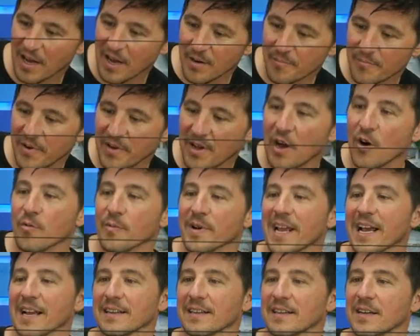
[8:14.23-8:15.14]
up oh we
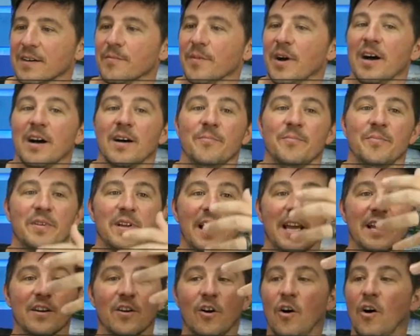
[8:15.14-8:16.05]
got to come up
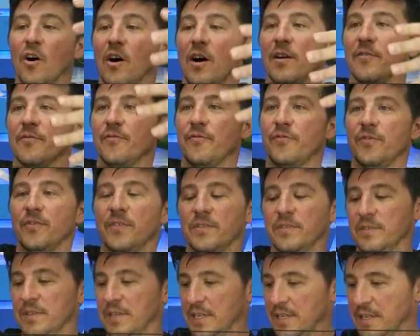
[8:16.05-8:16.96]
and off
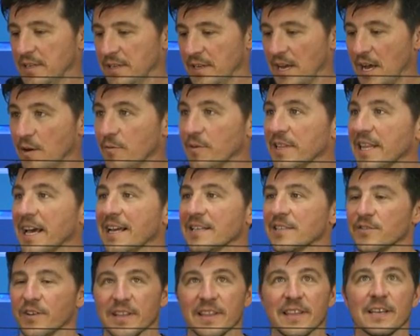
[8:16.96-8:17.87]
uh, with
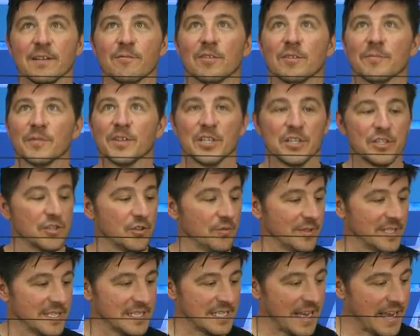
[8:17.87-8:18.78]
that so i think what i'm going to
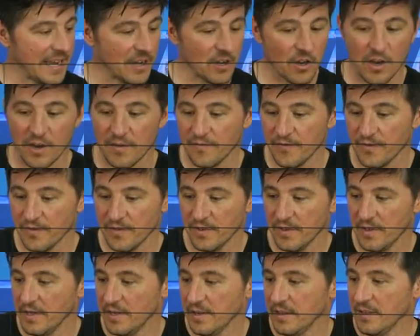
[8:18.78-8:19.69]
do is take off
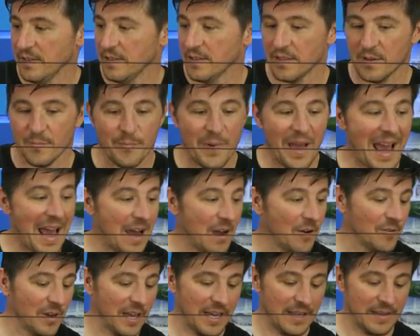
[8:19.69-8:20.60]
the
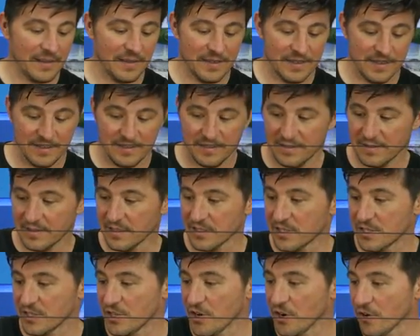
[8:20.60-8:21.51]
bow and the, the
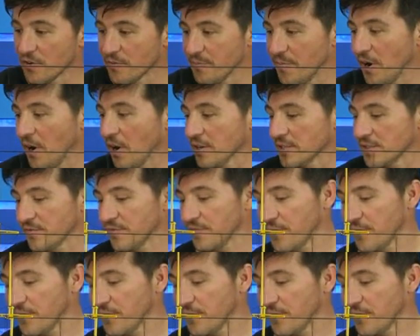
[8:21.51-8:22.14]
stern parts